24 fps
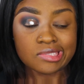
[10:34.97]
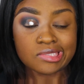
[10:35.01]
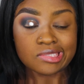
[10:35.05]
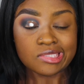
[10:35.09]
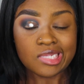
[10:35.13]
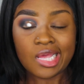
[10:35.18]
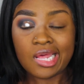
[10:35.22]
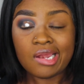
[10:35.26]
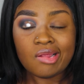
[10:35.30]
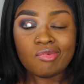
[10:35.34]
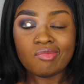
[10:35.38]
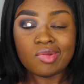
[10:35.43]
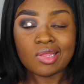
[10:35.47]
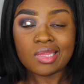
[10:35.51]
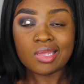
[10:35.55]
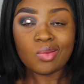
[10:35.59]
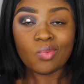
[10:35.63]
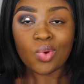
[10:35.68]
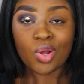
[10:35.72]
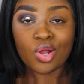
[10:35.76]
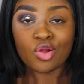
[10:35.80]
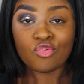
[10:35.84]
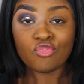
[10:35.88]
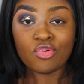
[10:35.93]
that don't really
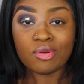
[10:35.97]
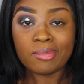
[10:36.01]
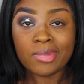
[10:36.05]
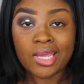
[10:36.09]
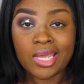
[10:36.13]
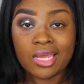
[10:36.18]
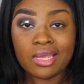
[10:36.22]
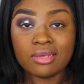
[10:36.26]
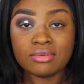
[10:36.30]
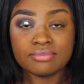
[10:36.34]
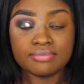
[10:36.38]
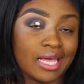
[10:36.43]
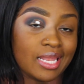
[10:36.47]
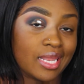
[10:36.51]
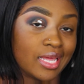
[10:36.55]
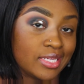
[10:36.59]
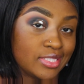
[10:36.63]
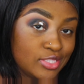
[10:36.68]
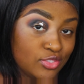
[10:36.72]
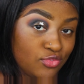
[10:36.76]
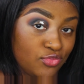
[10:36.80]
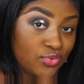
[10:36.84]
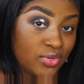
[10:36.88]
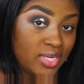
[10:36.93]
work for me. I
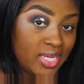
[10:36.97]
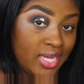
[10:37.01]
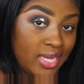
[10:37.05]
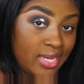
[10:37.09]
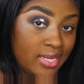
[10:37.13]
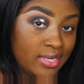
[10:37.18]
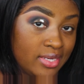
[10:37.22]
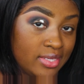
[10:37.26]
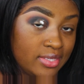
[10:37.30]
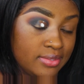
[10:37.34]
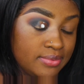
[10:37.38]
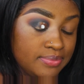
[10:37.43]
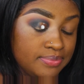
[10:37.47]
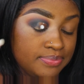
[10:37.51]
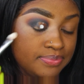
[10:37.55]
like to freehand it.